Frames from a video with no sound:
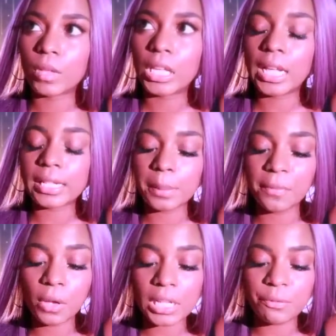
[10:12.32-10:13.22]
yeah, some
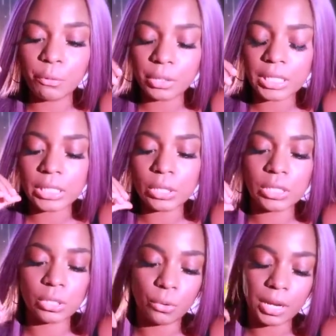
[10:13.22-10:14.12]
of you guys feel really dis
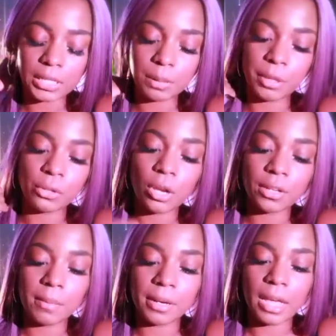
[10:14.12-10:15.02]
disoriented, but they're
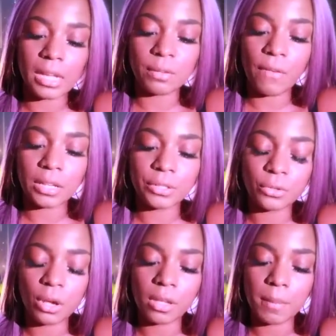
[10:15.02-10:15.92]
talking about X-Files, they're
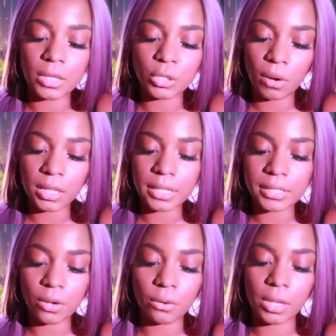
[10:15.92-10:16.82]
talking about the Twilight
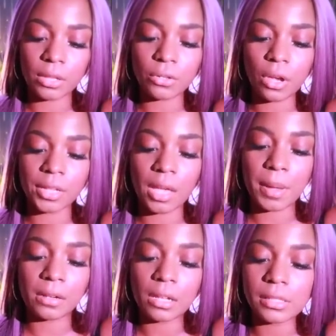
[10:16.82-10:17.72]
Zone, and they're talking
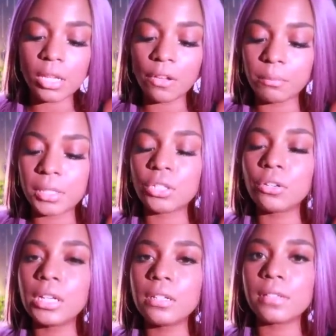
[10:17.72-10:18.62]
about unsolved
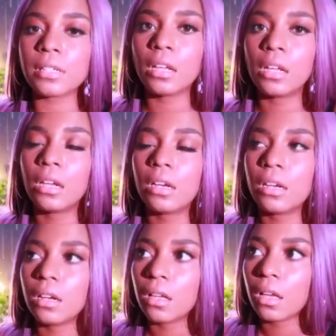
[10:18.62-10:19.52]
mysteries.
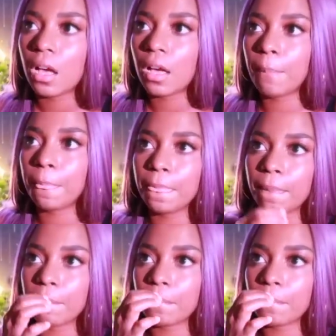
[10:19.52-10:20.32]
Um,